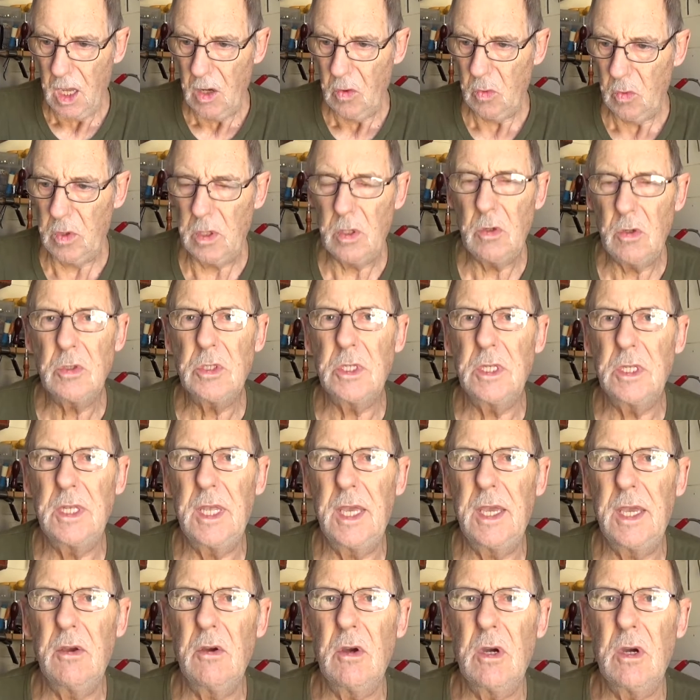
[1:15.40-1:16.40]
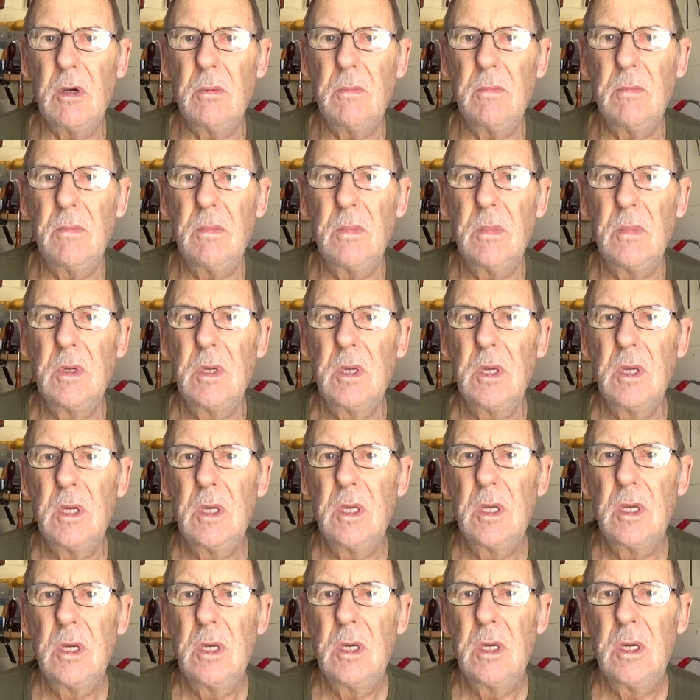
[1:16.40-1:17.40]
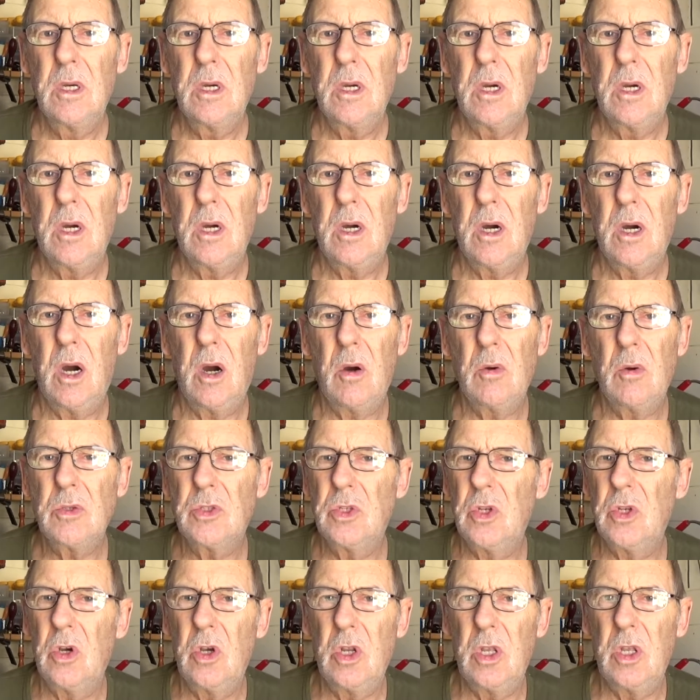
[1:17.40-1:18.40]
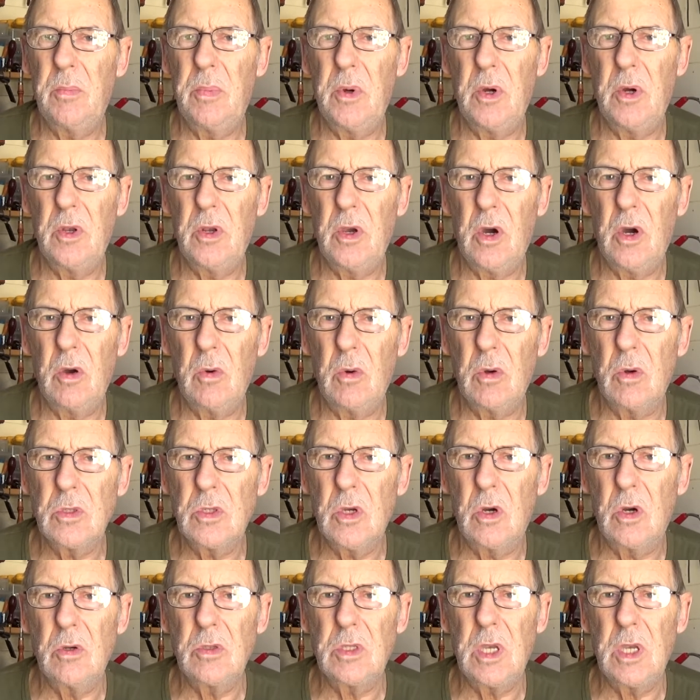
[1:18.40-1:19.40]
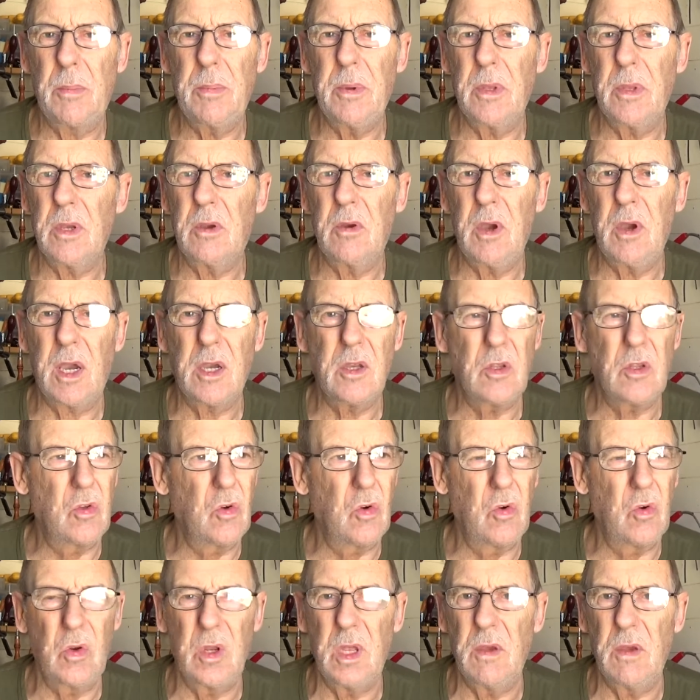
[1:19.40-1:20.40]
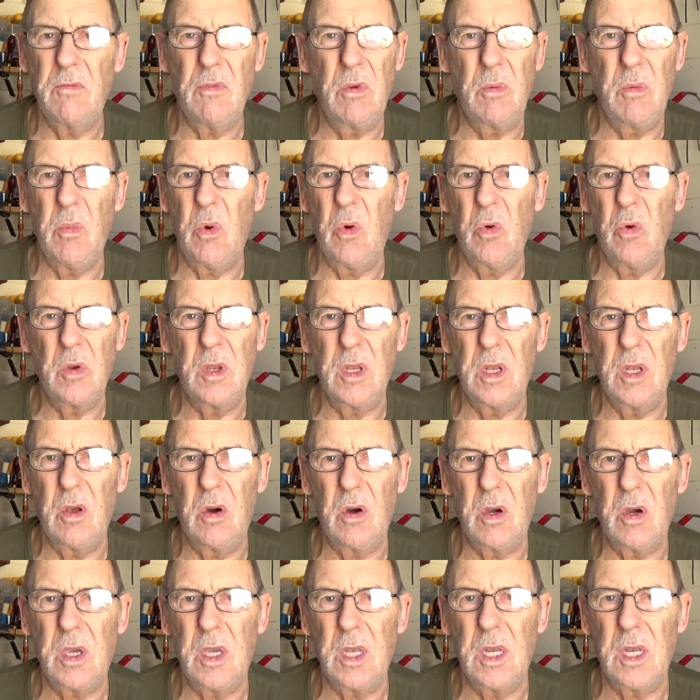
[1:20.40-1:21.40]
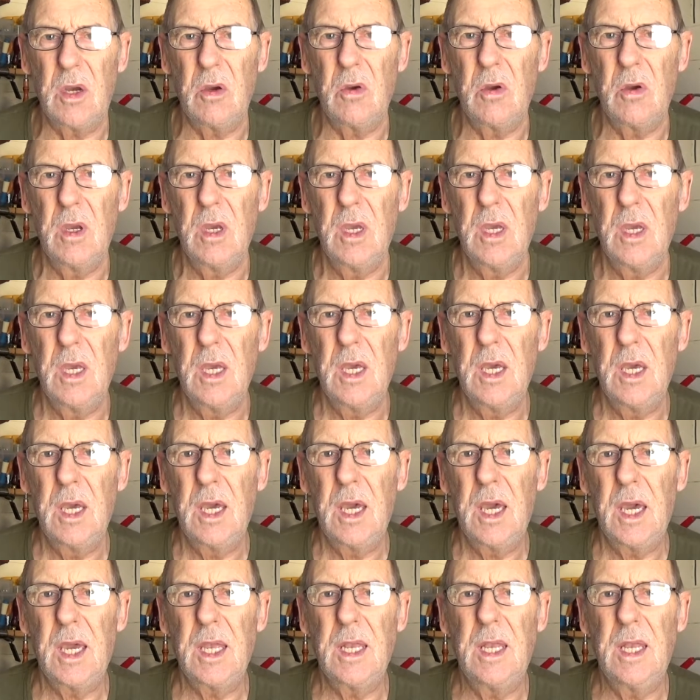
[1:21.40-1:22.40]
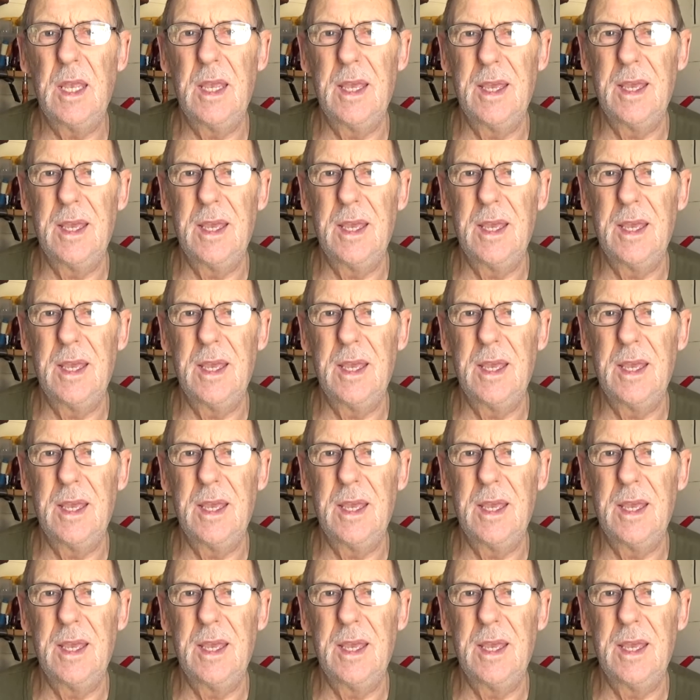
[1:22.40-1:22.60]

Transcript: when I was in there, I was an early bird. I was up at the crack of dawn every morning, like, you know, and